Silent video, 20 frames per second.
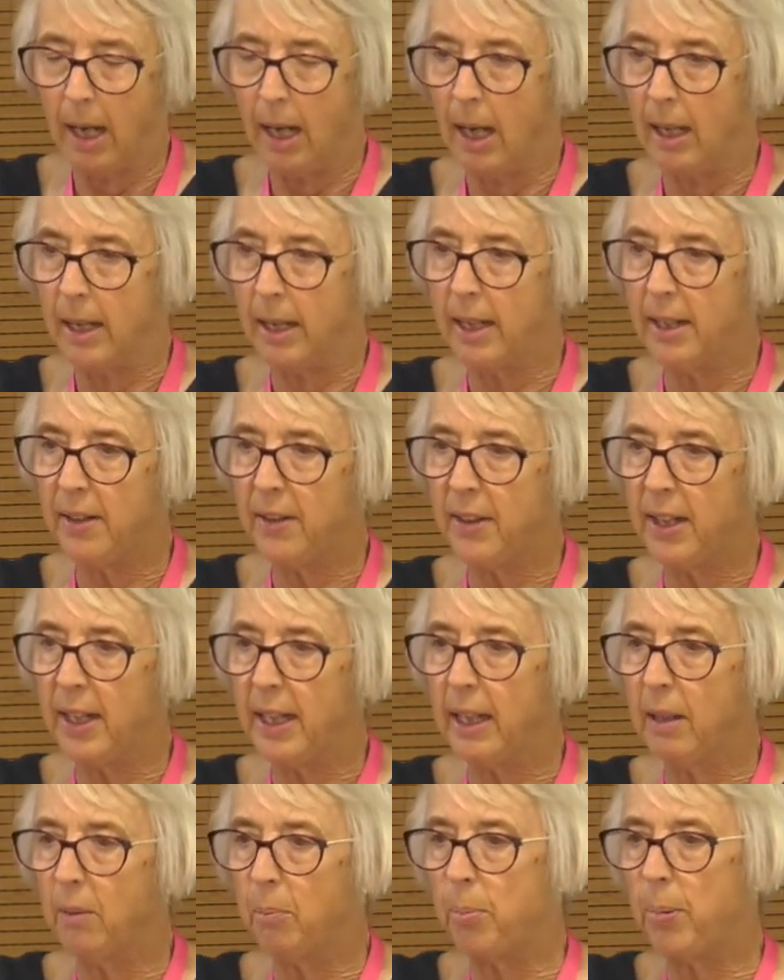And I
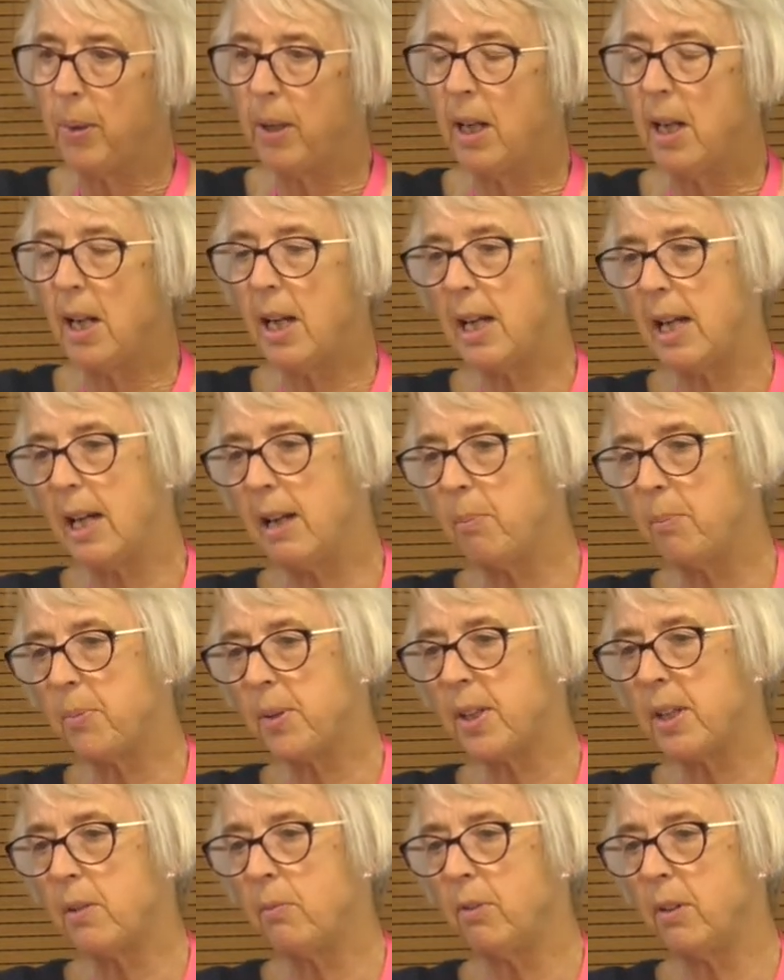think
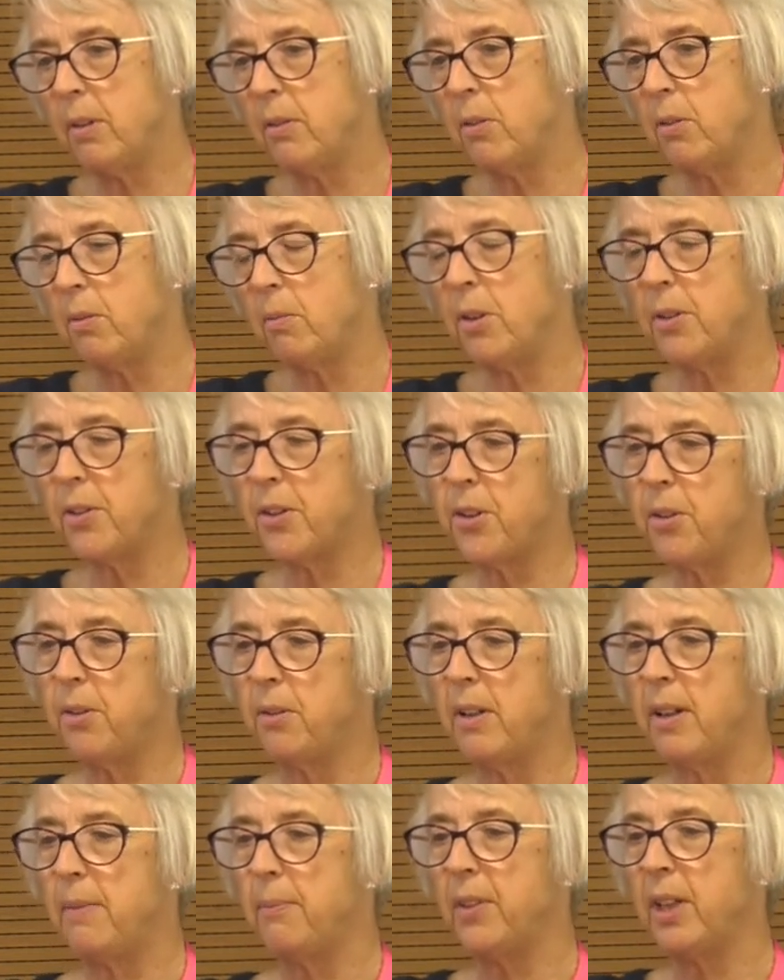perhaps, don't want
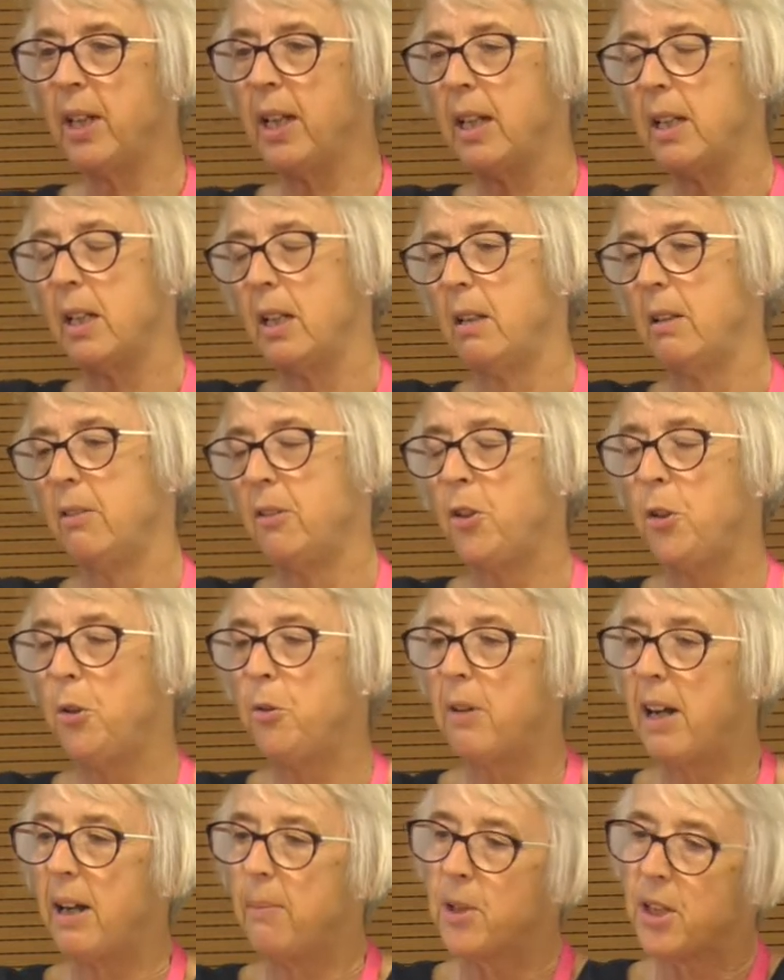to get too
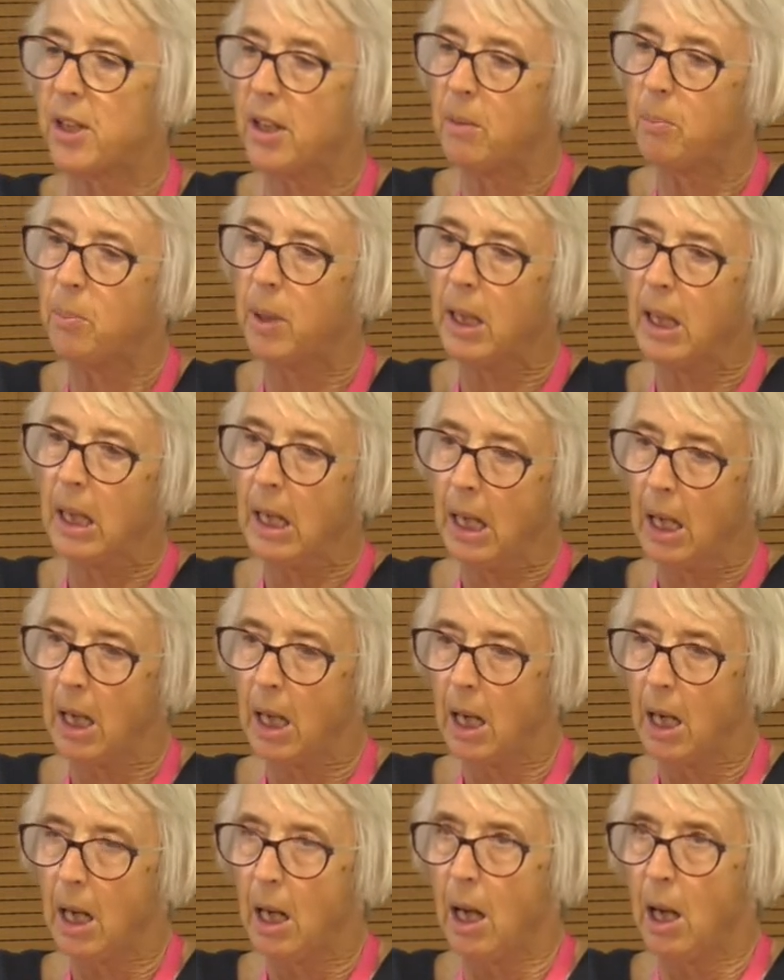wrapped up,
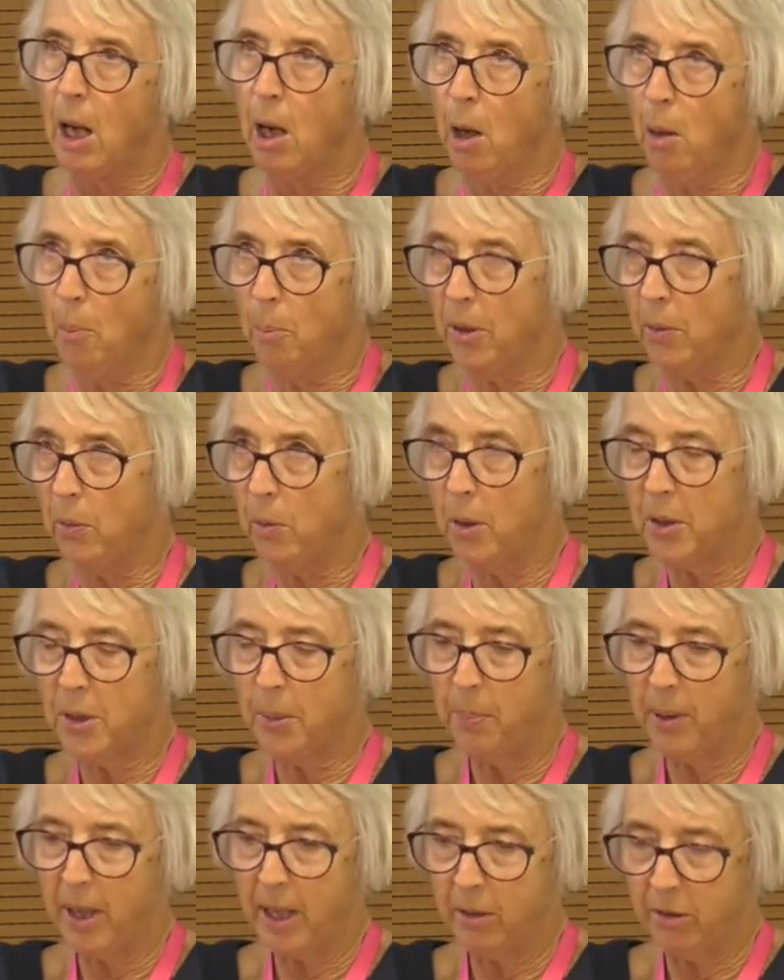but what
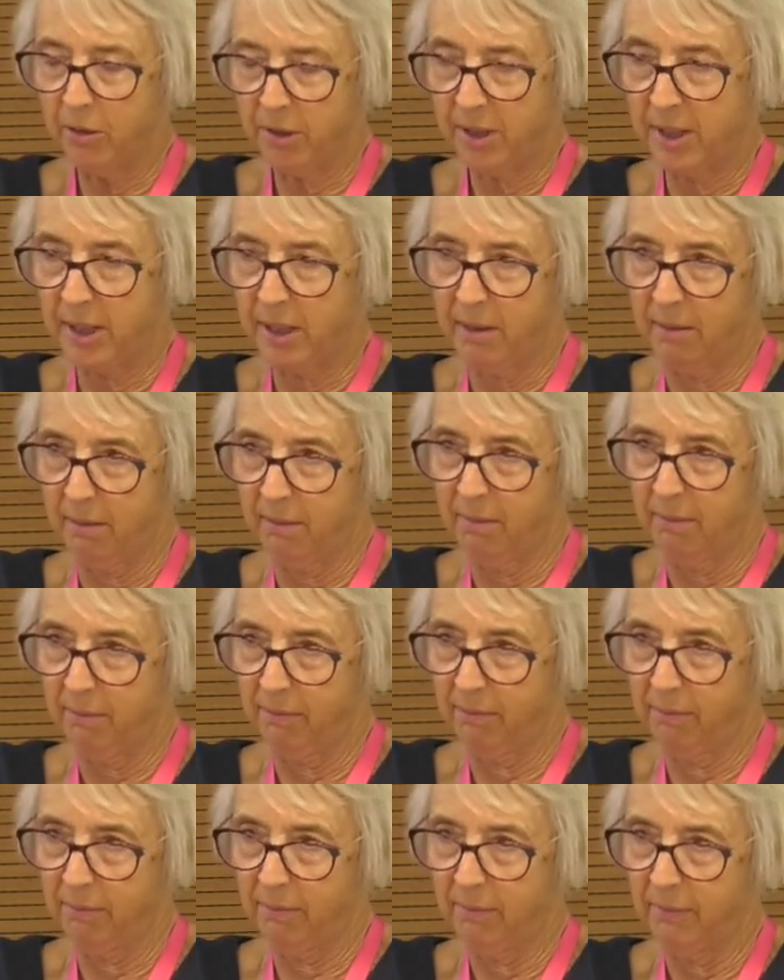about
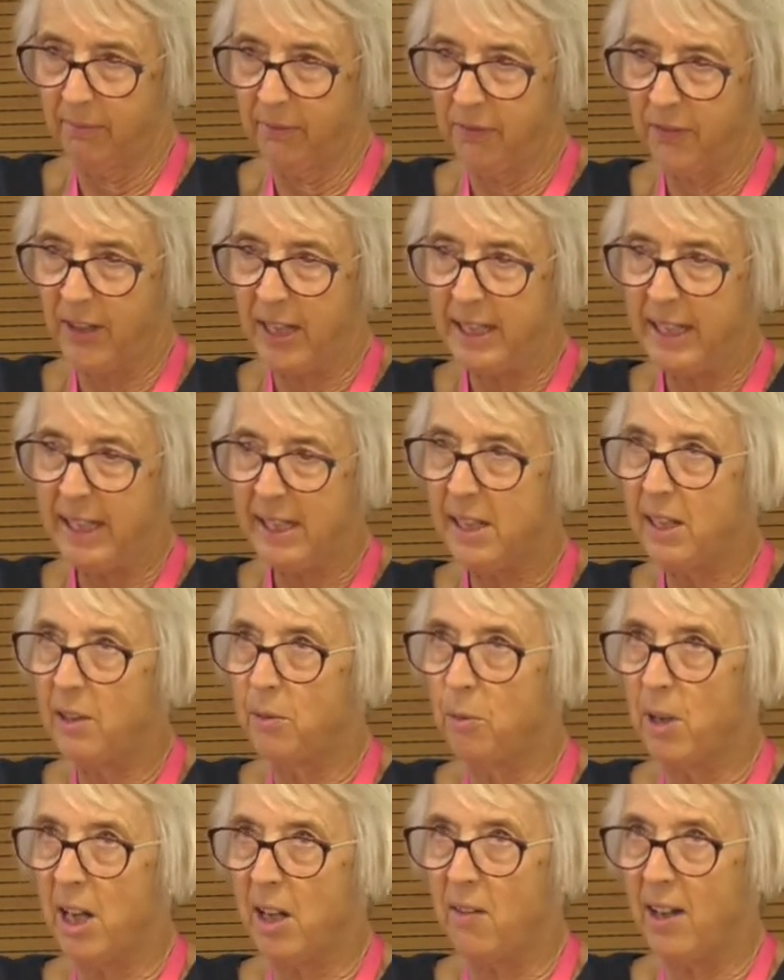Fanny
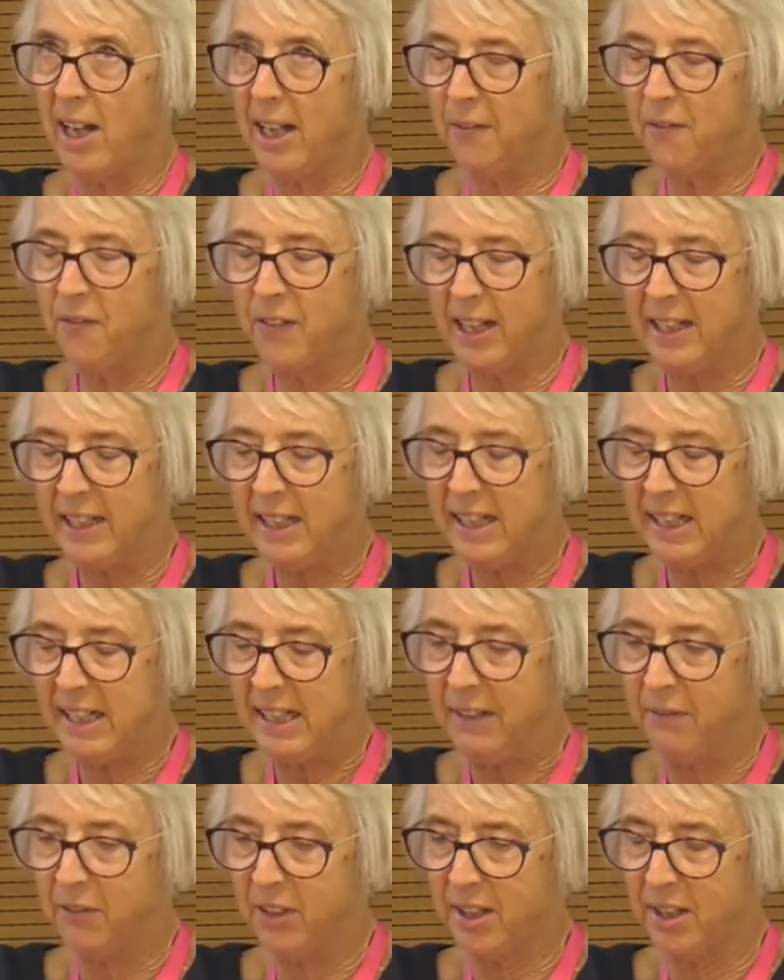Sitwell and Fanny
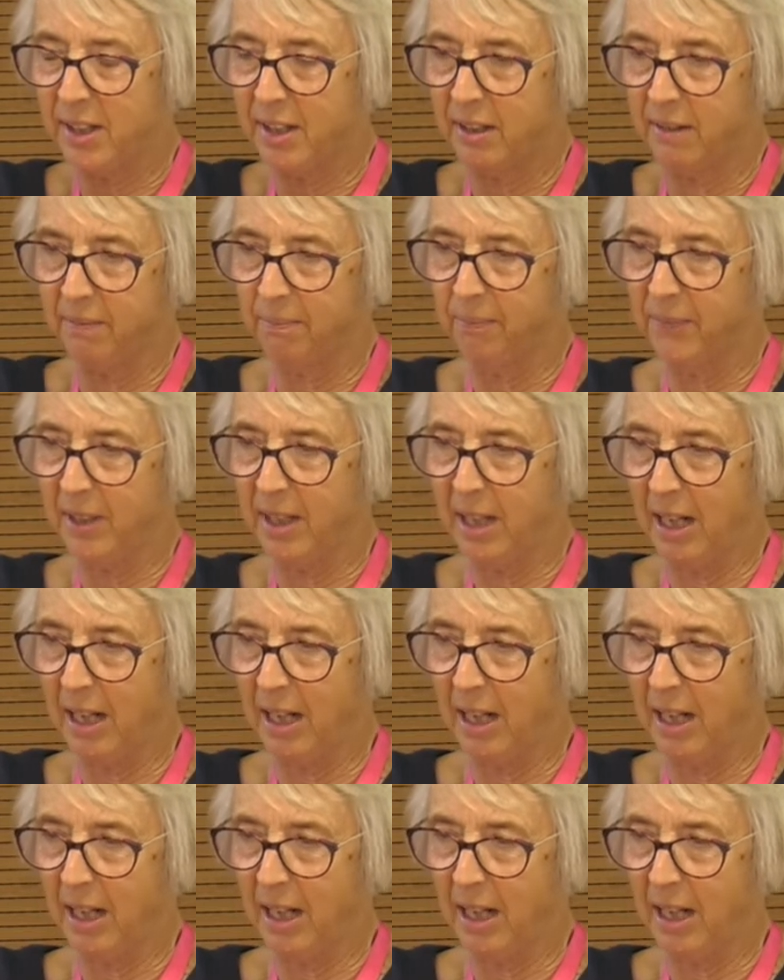Stevenson?